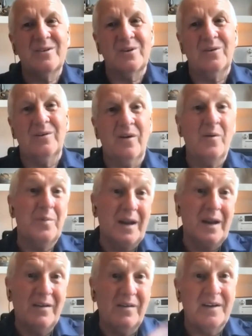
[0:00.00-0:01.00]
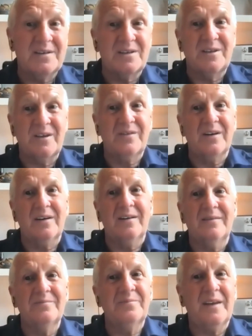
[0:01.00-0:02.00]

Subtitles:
or open air events as you've got.